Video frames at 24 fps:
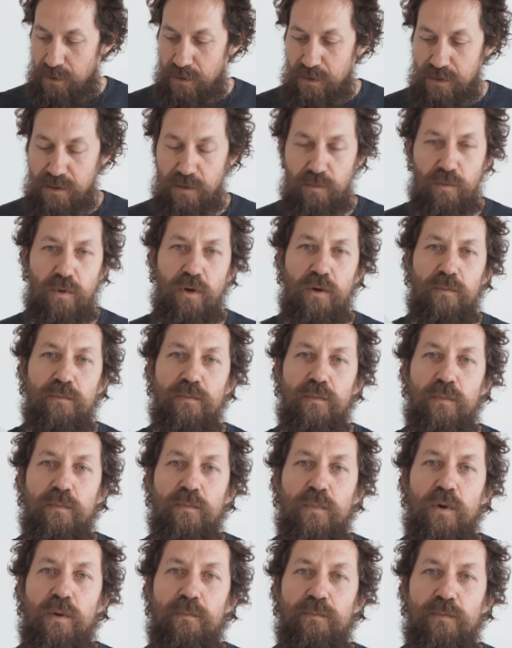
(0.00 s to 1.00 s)
So
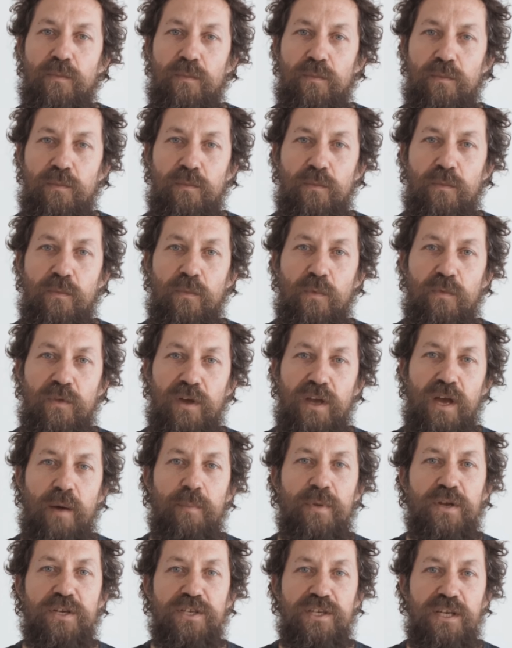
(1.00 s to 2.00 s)
the
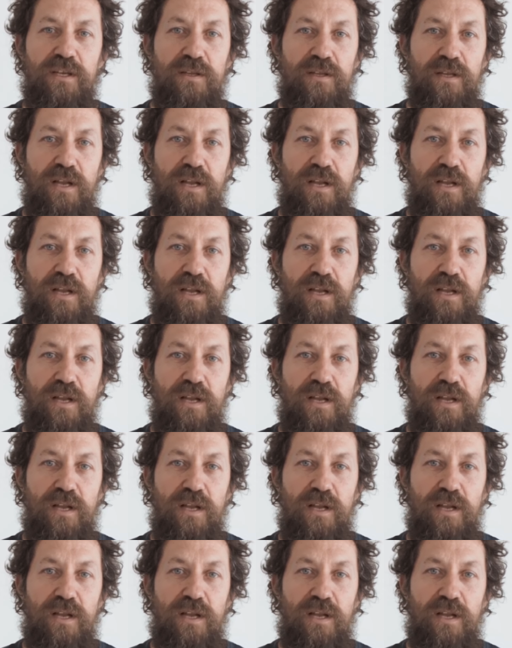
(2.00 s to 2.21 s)
cupping sheet